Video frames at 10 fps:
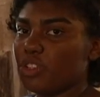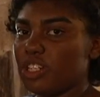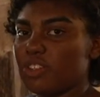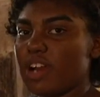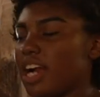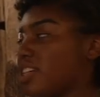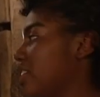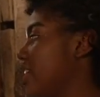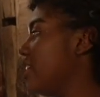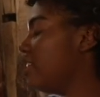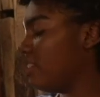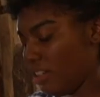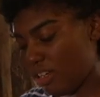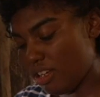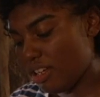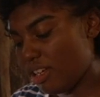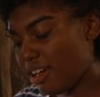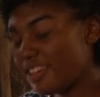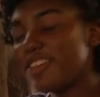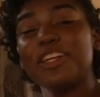social interaction.
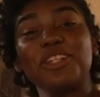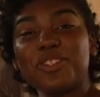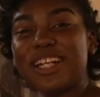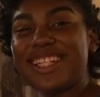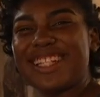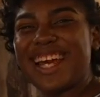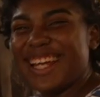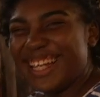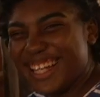Another thing is treats.